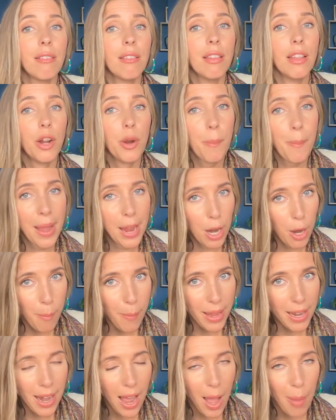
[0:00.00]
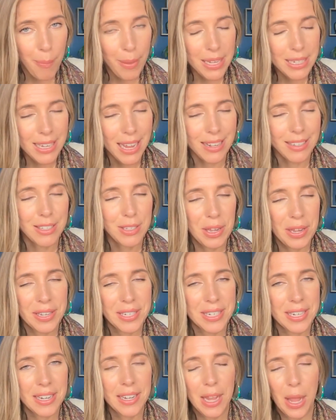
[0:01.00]
there may or may not be text
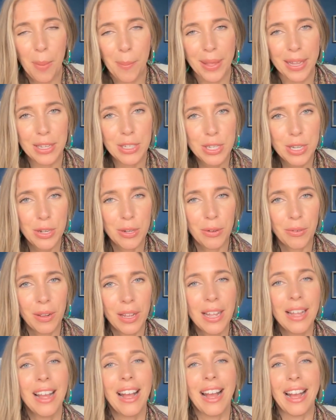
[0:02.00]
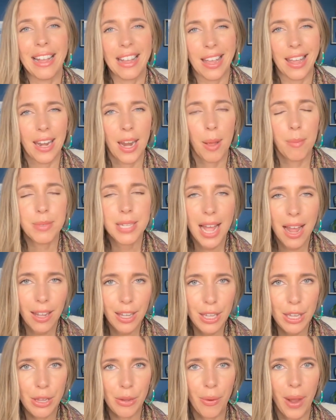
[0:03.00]
content coming too. Again, I'm
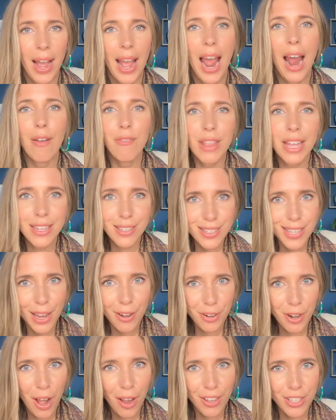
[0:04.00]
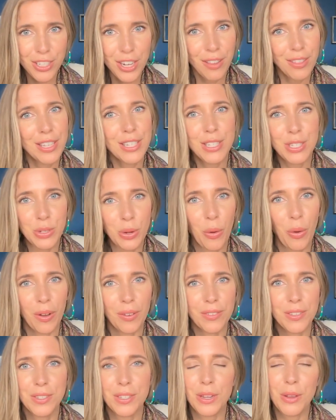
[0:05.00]
telling you, I have the insider knowledge on this
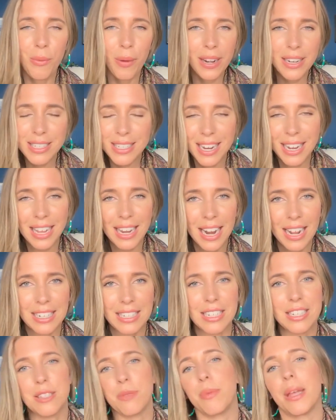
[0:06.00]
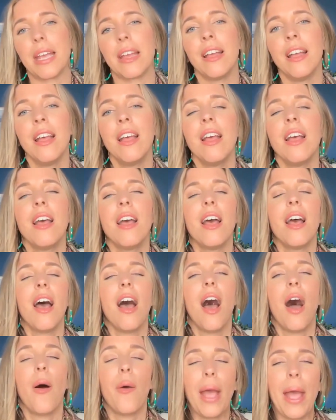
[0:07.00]
tool, so you want to stay connected to me.
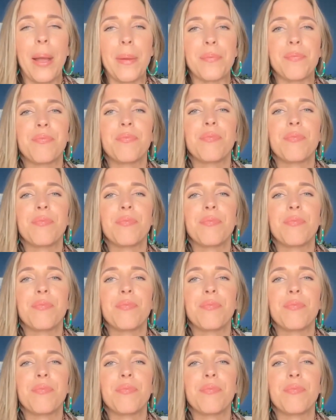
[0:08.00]
Okay,